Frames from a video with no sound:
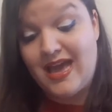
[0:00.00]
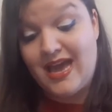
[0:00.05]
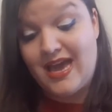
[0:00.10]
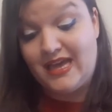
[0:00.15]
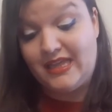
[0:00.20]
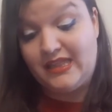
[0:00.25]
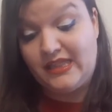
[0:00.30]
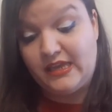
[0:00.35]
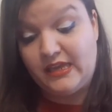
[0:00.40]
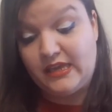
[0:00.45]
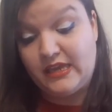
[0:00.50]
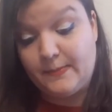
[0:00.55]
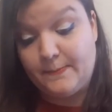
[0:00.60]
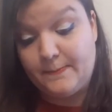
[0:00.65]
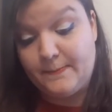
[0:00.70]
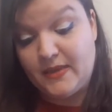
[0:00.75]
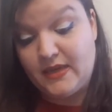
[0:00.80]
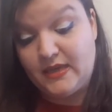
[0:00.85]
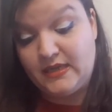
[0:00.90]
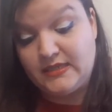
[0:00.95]
I think I
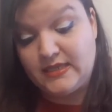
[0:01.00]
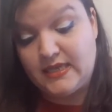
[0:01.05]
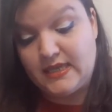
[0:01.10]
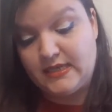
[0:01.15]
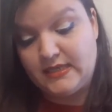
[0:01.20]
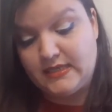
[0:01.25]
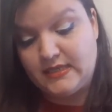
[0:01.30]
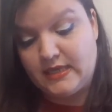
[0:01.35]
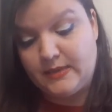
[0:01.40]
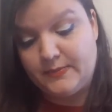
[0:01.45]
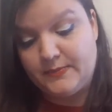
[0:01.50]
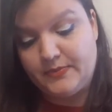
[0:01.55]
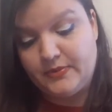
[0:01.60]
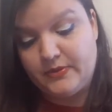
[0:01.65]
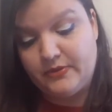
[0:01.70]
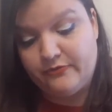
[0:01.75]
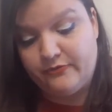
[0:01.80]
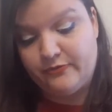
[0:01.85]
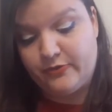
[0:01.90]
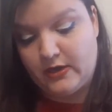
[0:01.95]
might end up
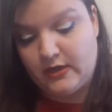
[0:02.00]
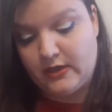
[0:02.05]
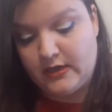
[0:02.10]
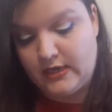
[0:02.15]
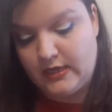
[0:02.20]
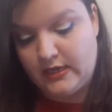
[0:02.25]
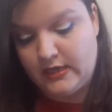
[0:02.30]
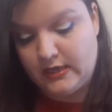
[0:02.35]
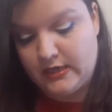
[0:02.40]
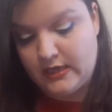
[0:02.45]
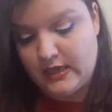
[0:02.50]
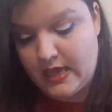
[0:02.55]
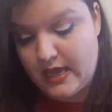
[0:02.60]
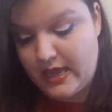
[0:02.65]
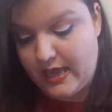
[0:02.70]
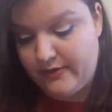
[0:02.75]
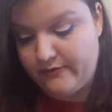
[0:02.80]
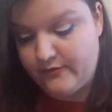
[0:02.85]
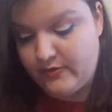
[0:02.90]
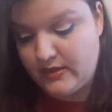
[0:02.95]
frankening
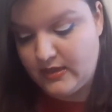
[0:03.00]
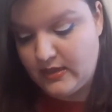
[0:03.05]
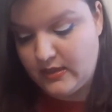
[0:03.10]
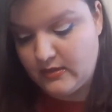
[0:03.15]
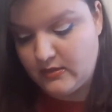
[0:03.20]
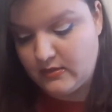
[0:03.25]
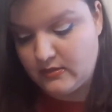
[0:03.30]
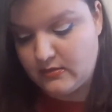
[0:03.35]
everything.